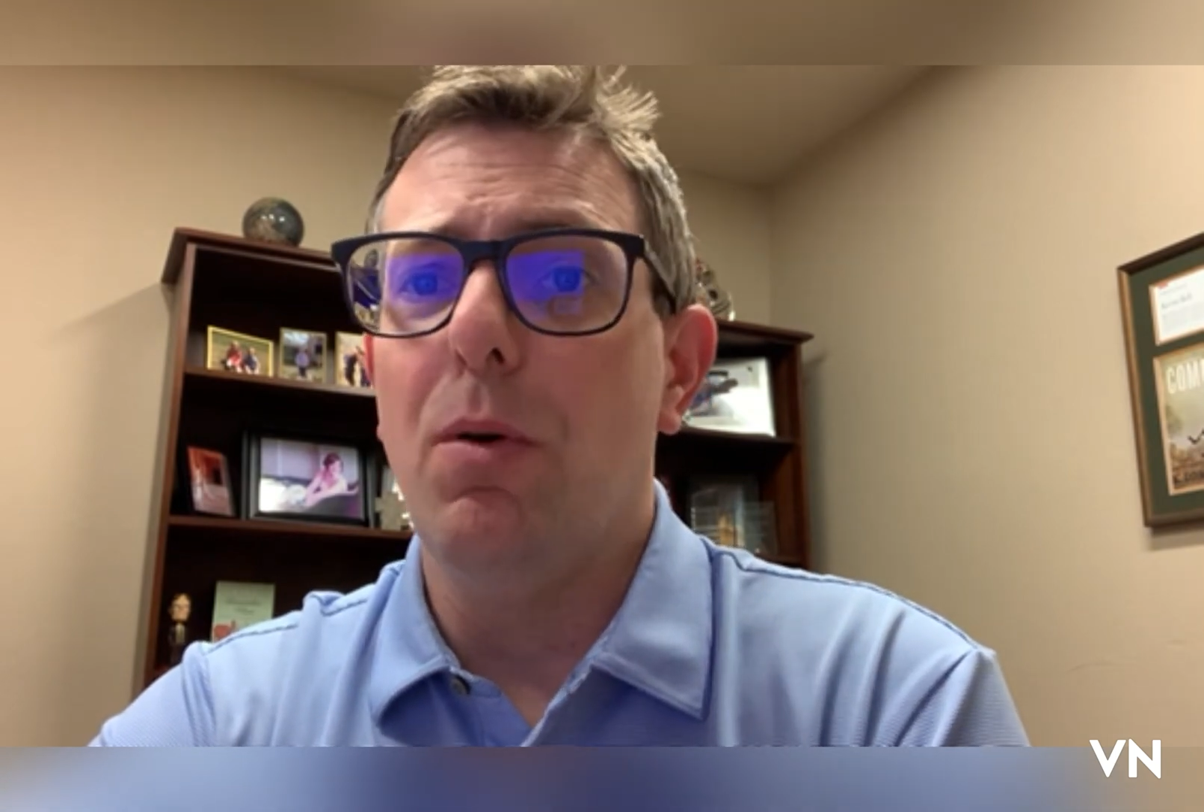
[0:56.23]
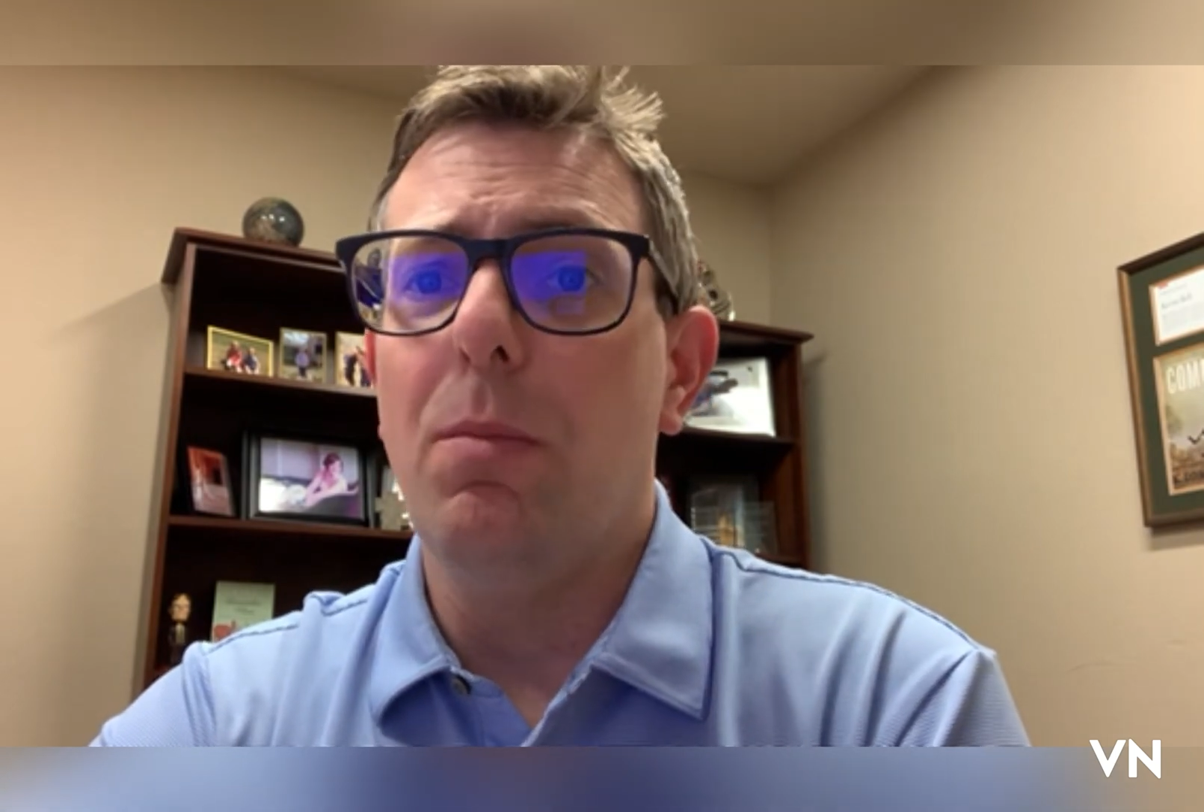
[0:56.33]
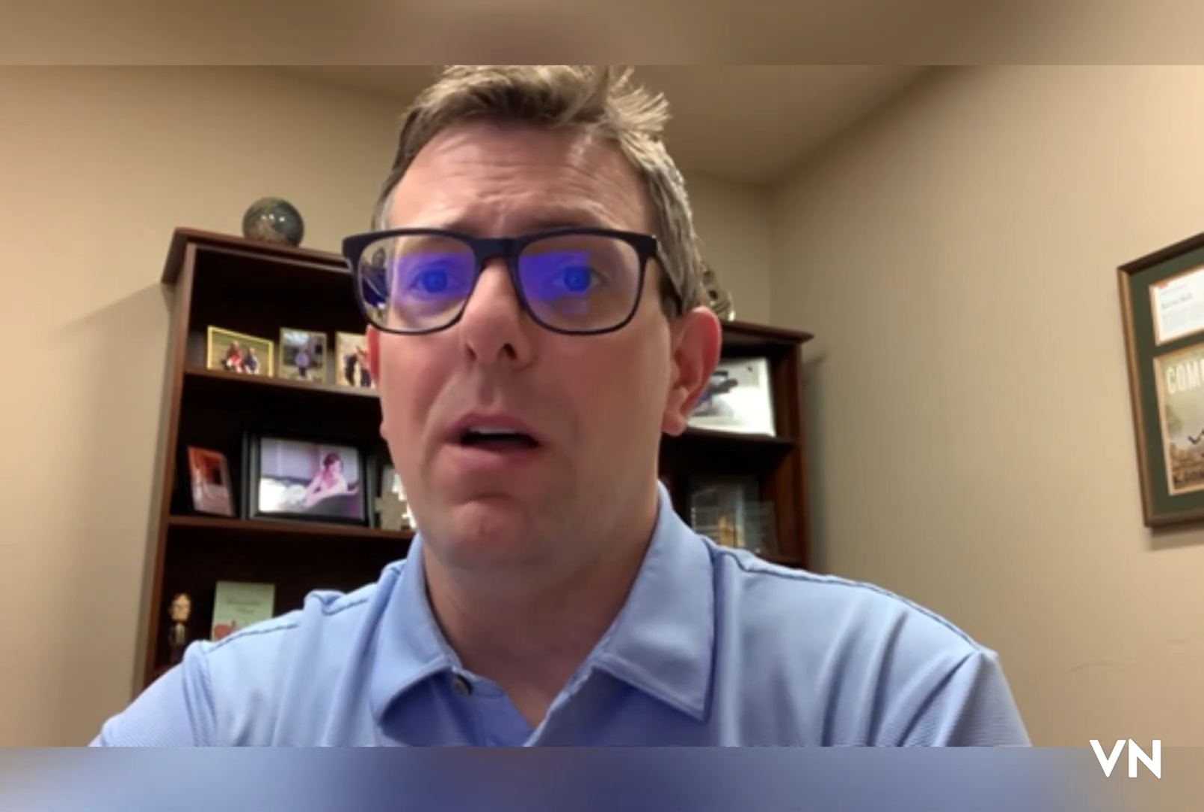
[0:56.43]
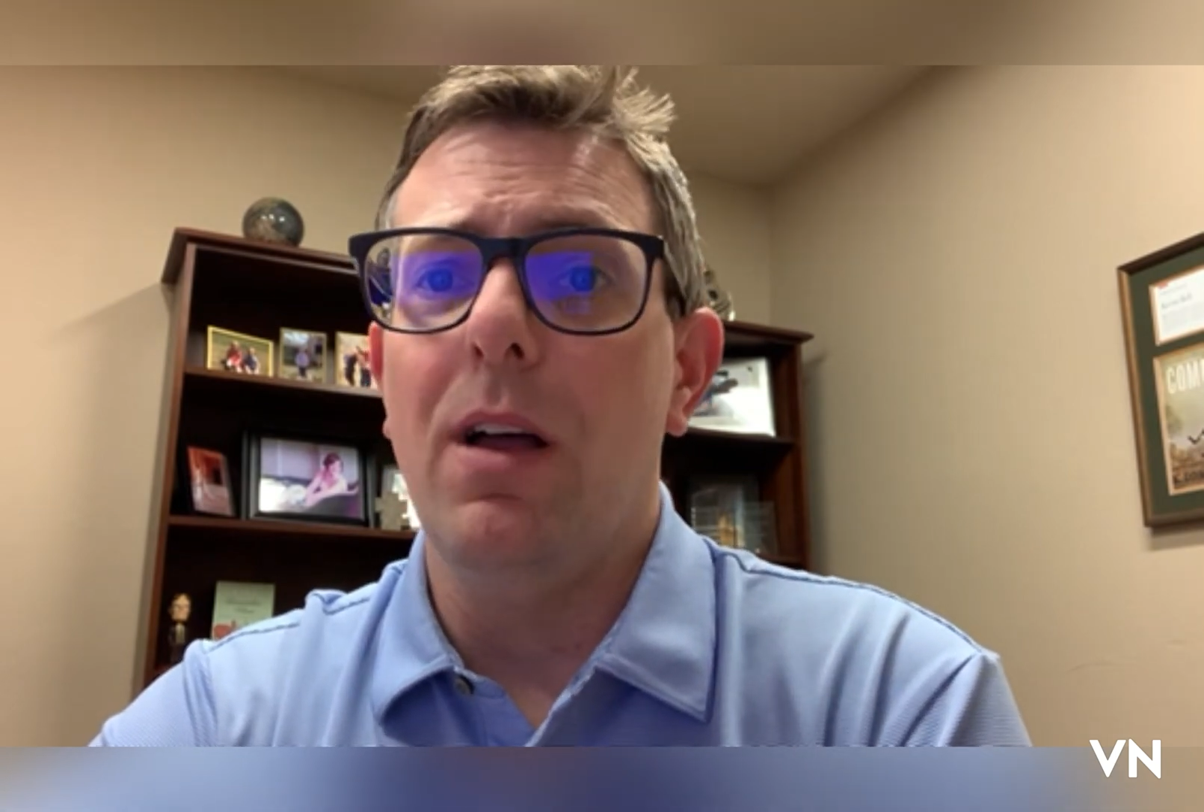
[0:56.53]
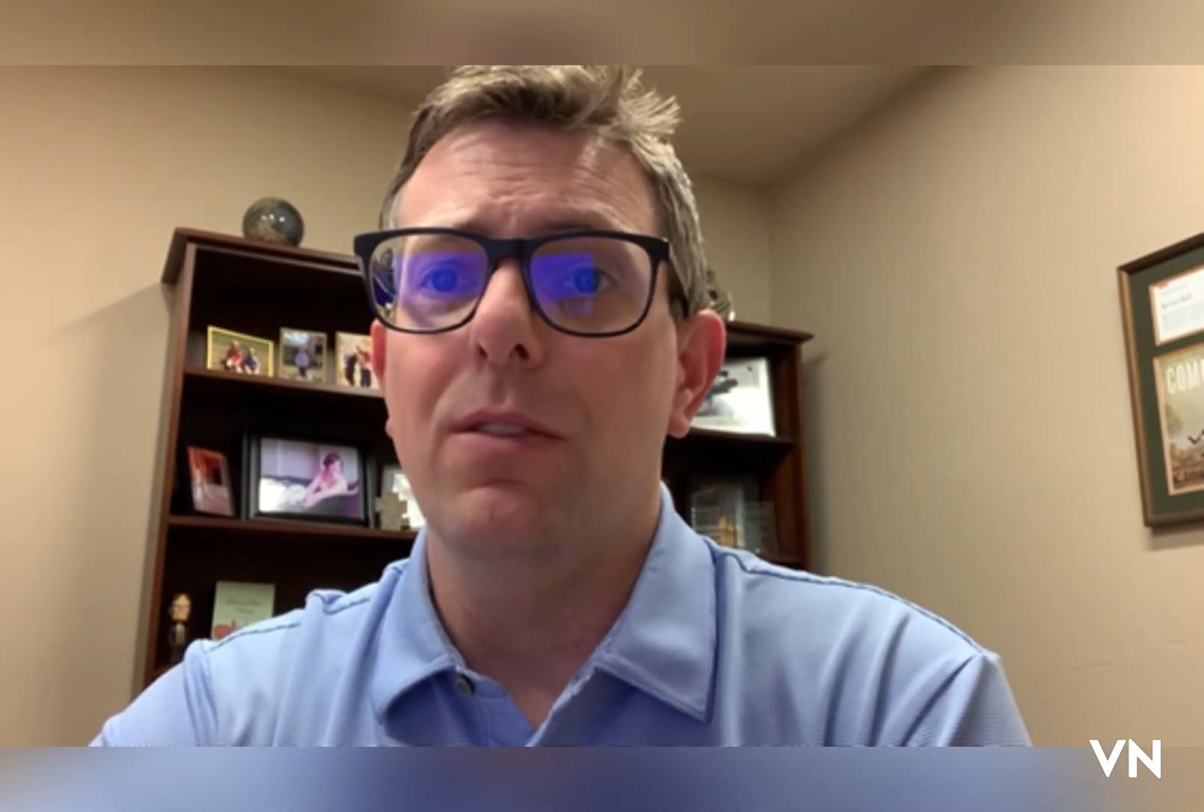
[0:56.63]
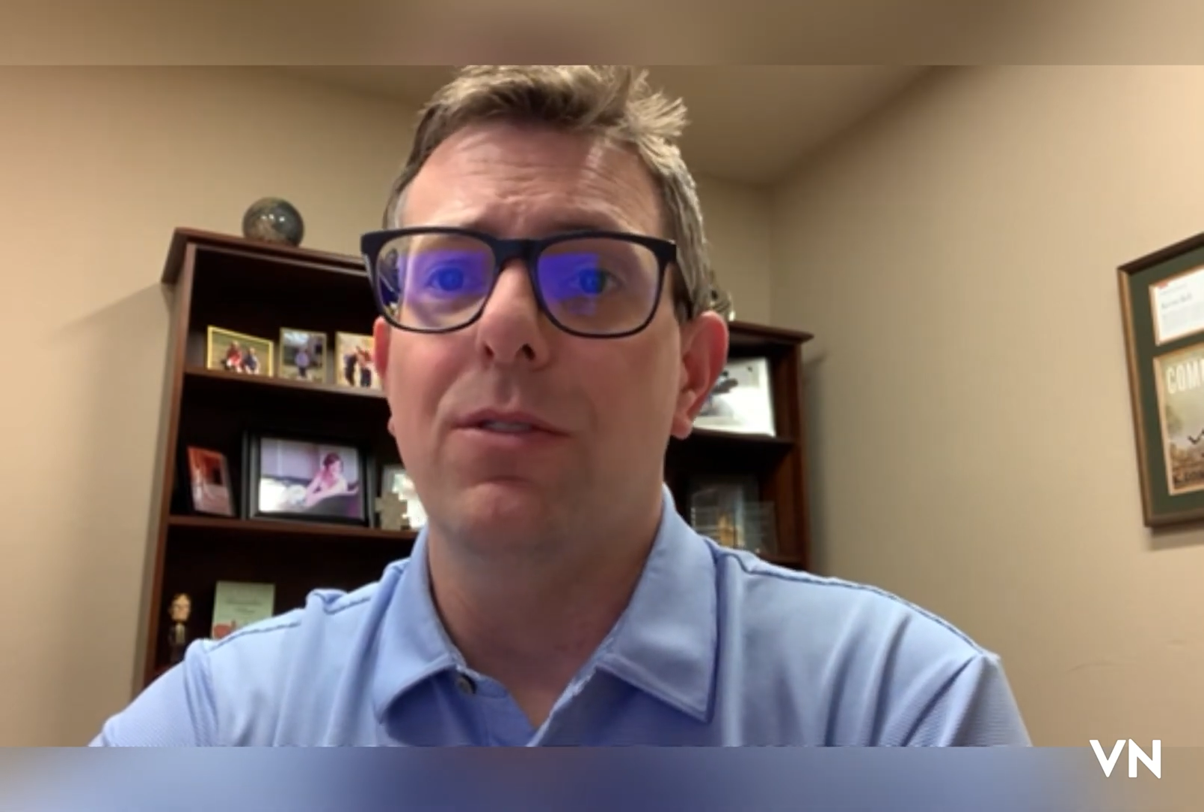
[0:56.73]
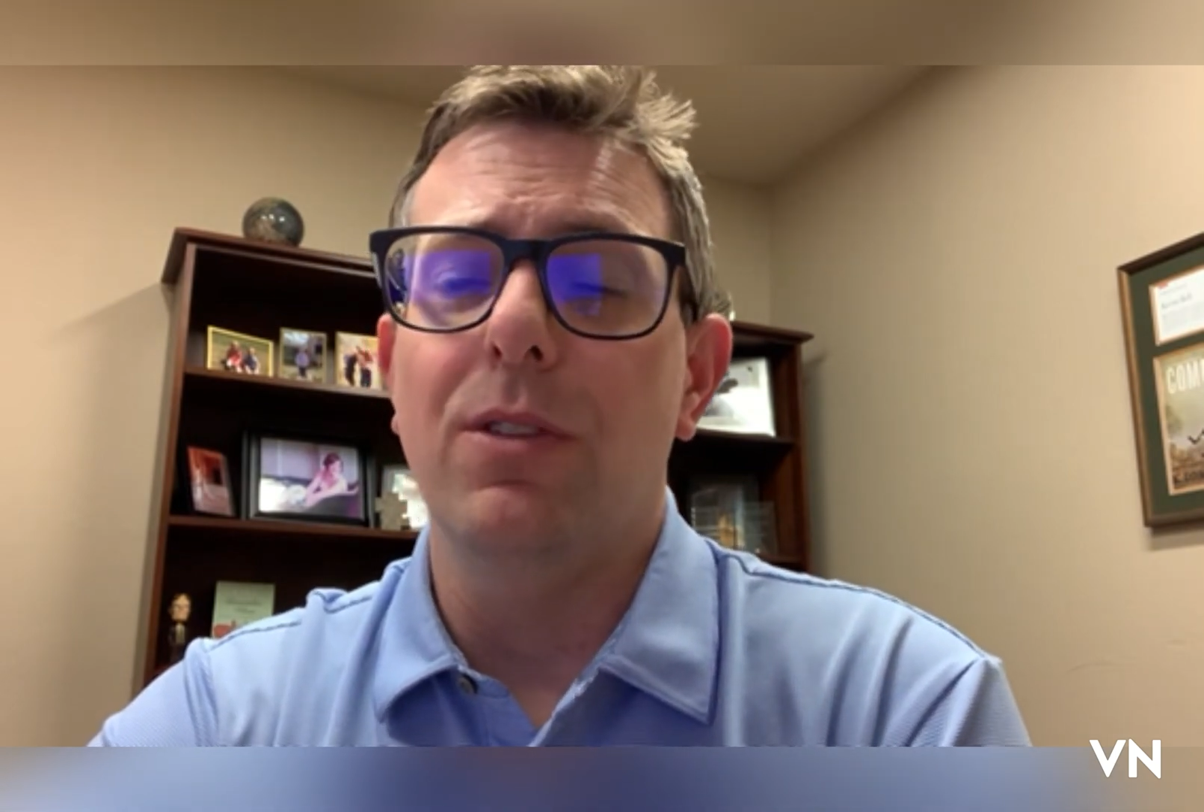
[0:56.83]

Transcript: bonds